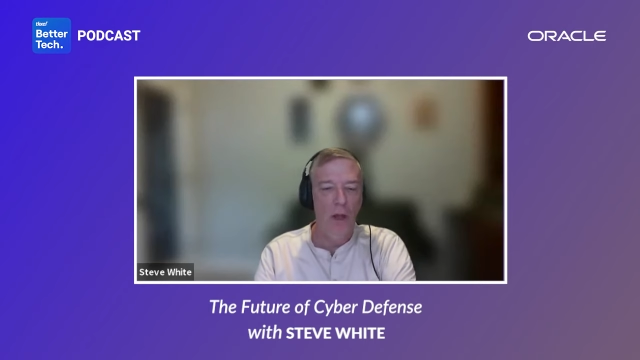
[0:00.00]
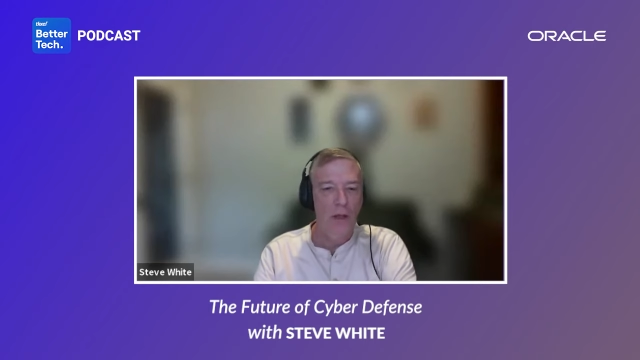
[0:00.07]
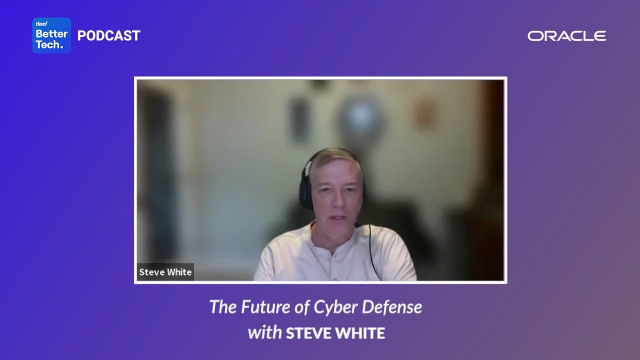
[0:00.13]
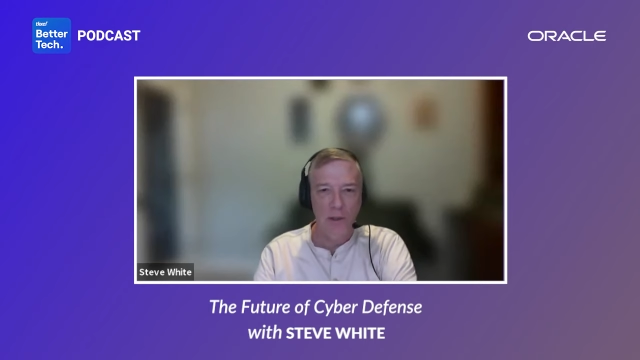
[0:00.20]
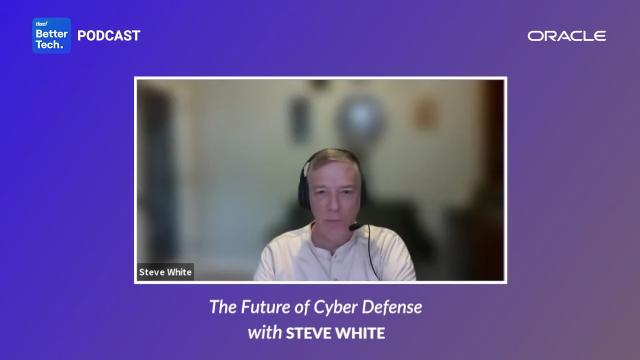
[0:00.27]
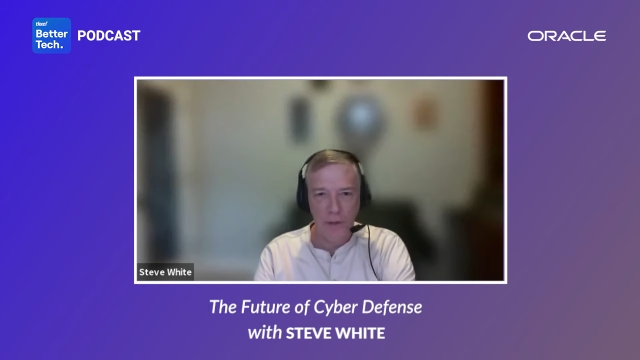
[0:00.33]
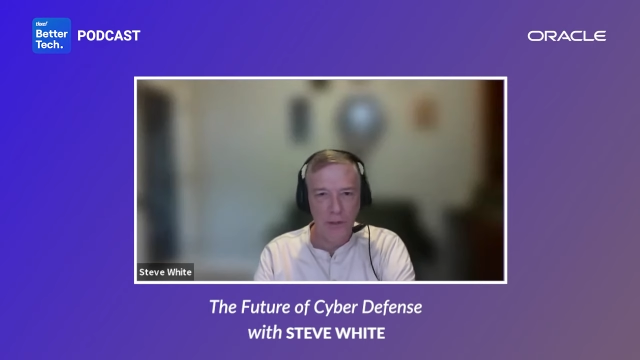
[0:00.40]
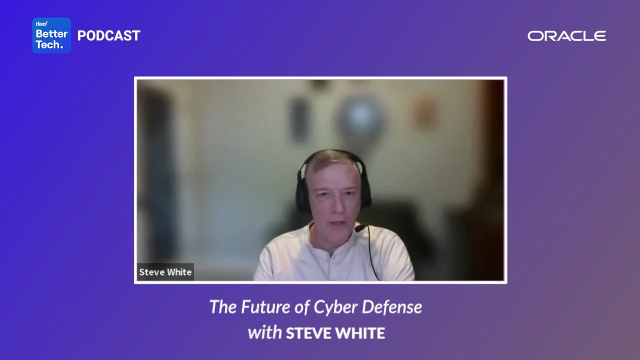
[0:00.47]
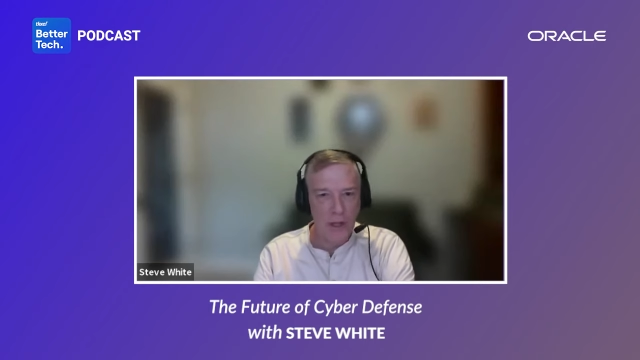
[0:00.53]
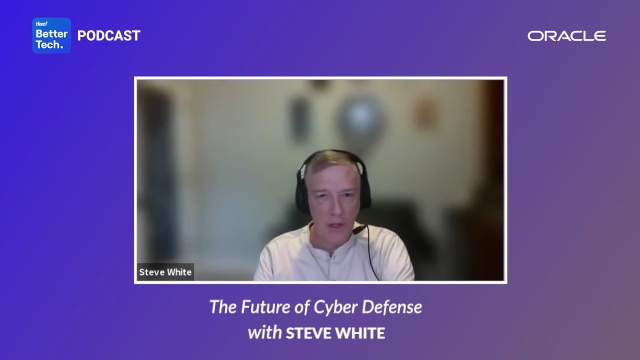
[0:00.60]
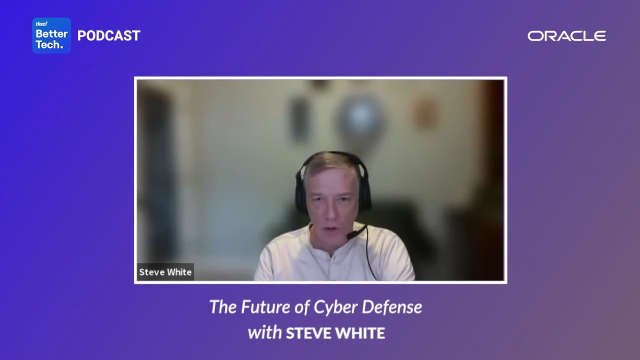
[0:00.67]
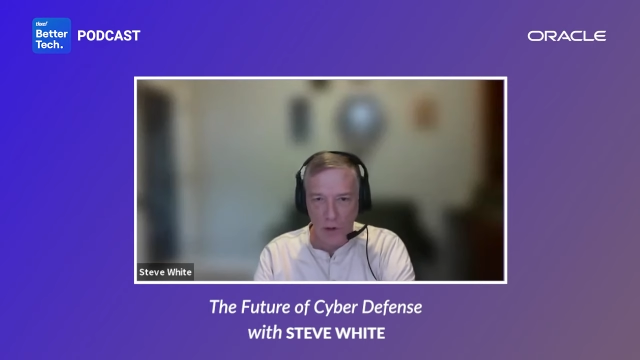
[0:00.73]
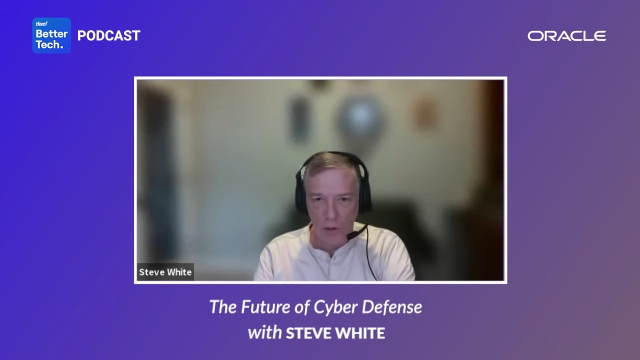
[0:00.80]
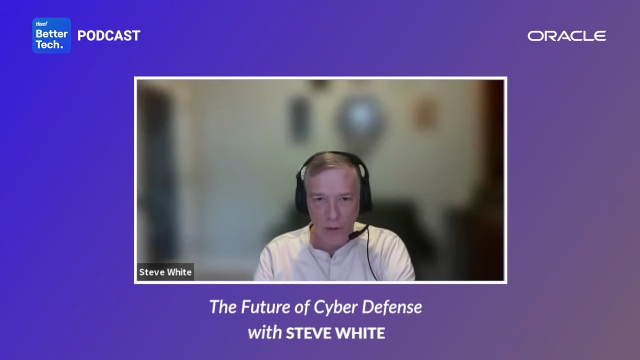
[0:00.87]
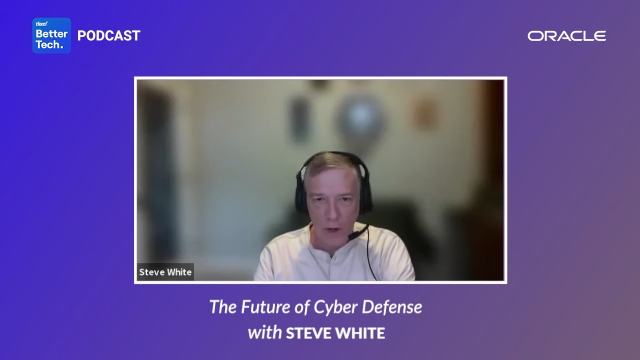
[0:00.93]
some of the
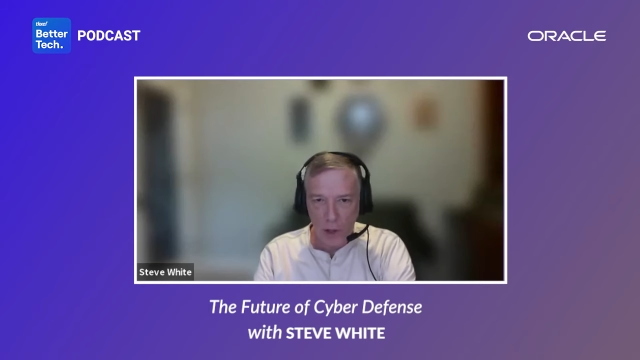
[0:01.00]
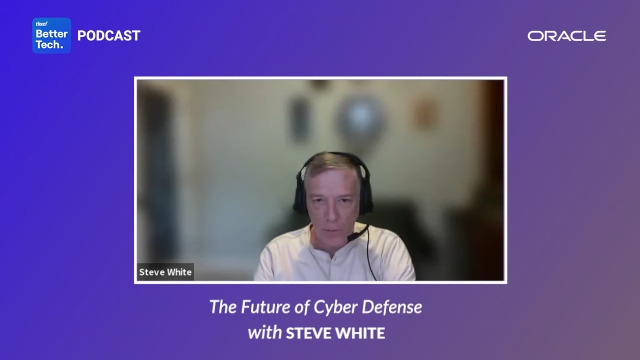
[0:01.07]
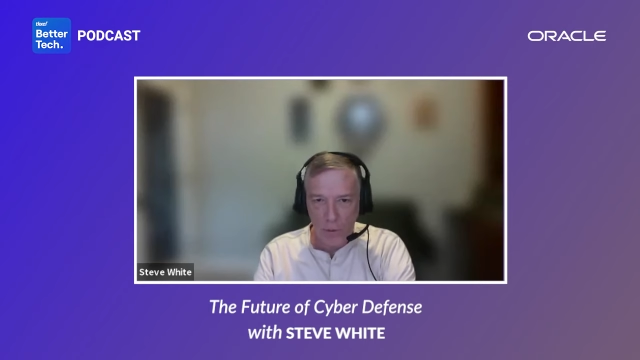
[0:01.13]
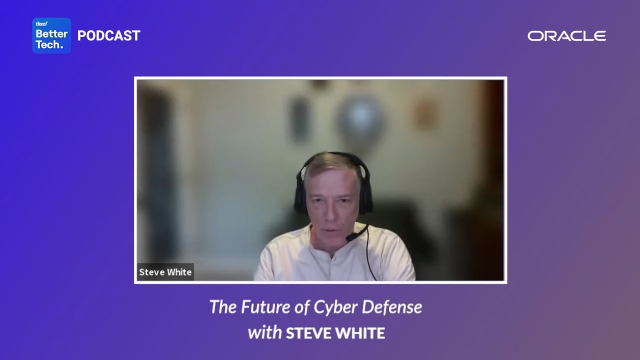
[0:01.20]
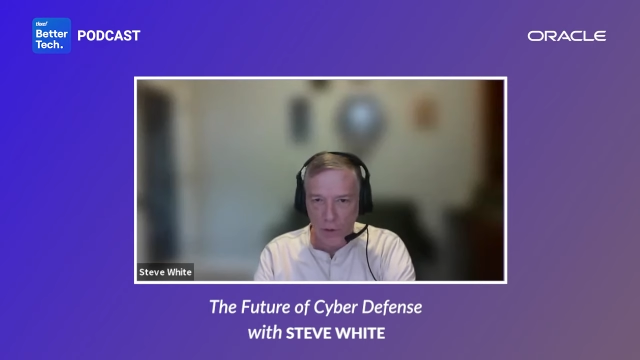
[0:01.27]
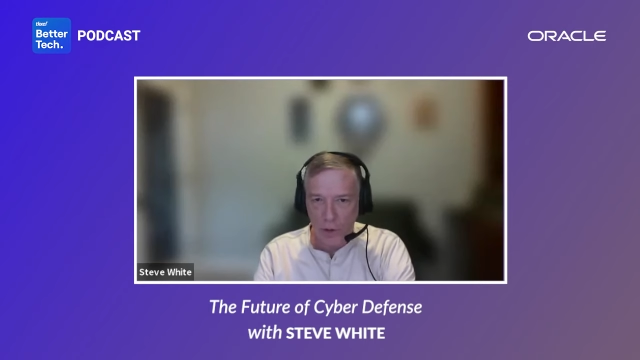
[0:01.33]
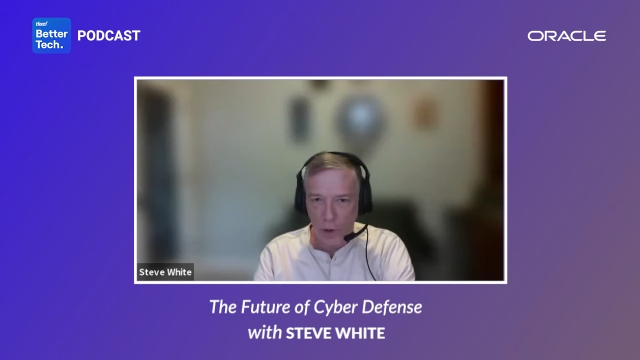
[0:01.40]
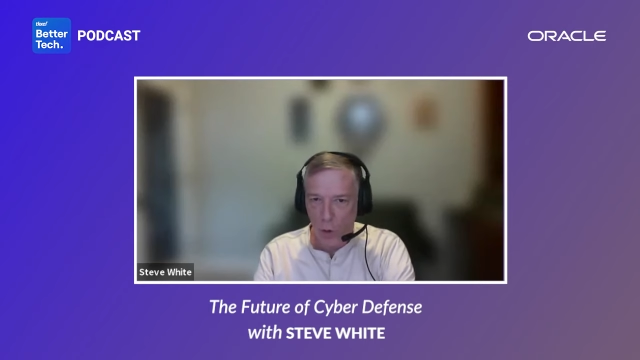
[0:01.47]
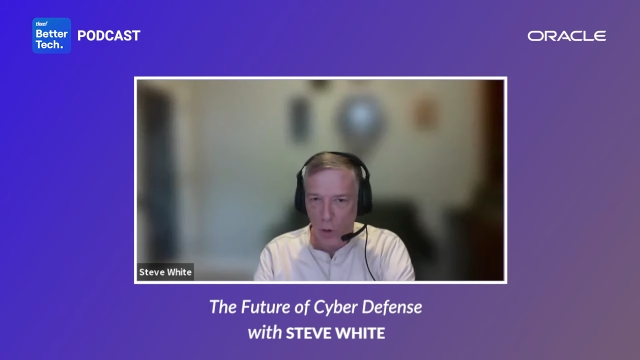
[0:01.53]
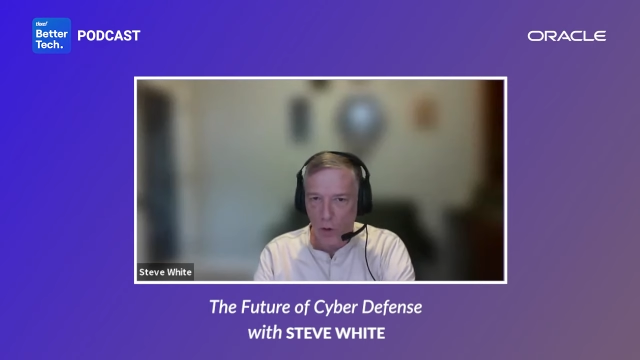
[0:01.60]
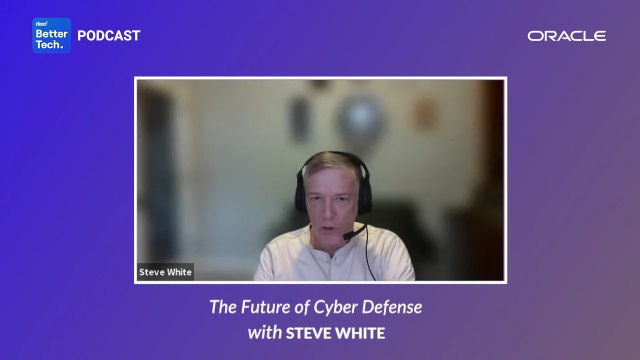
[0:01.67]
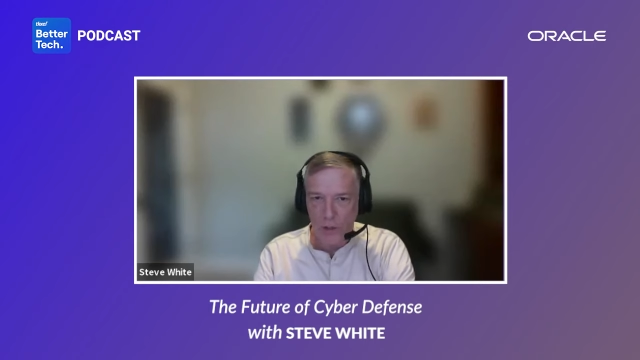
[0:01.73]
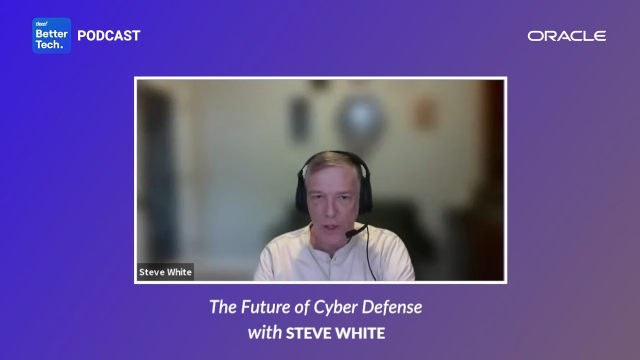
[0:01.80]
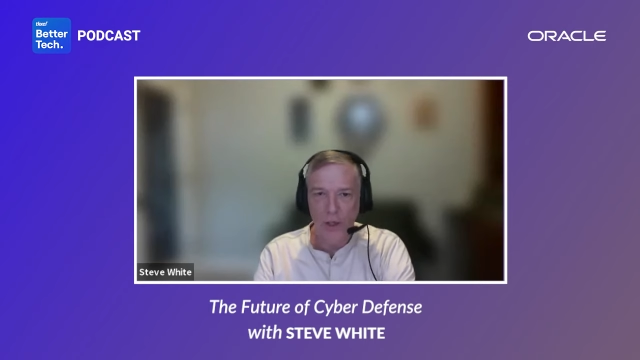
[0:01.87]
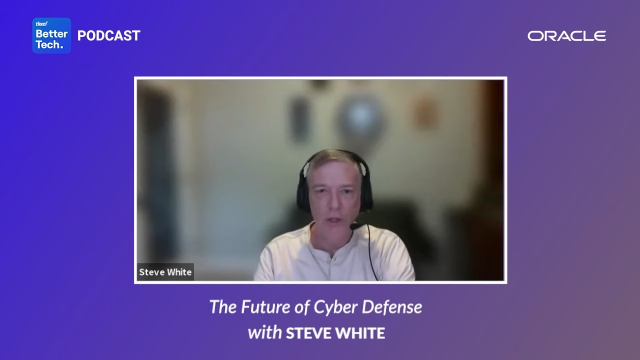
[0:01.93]
senior developers in your
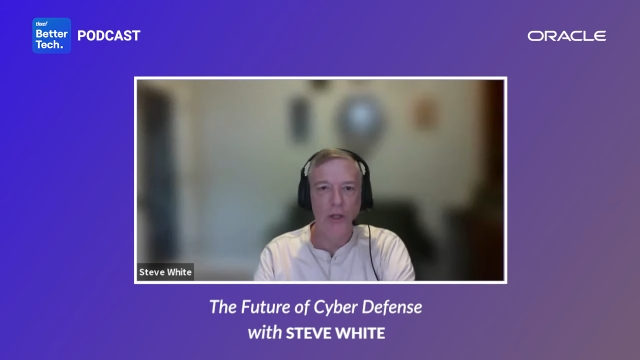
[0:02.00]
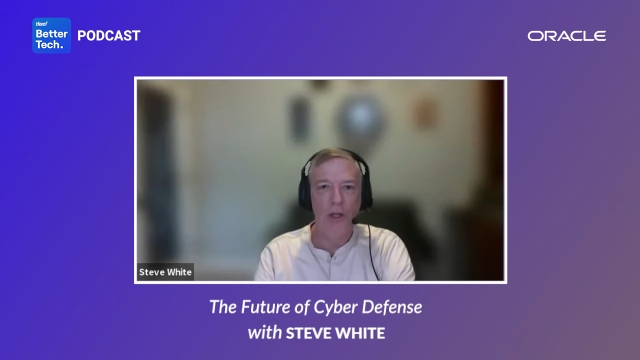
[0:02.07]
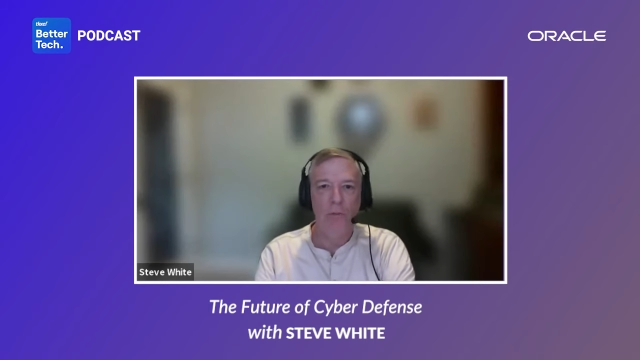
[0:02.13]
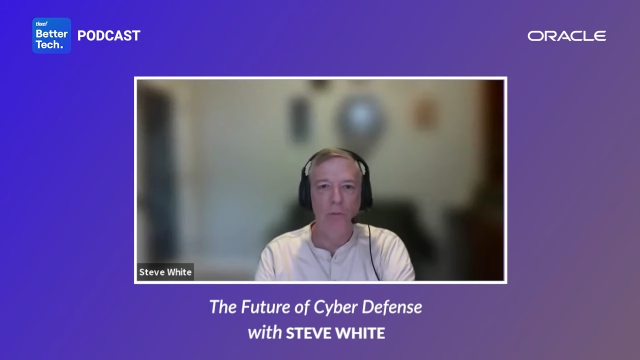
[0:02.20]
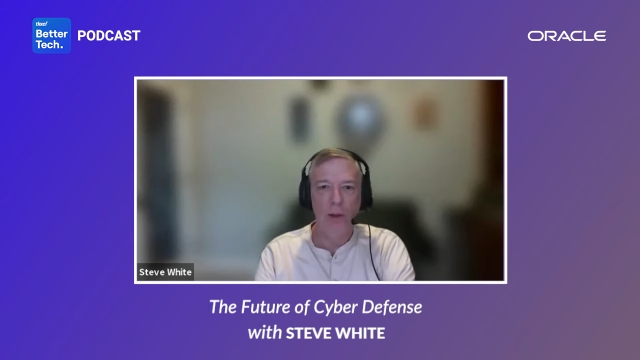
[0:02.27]
organization,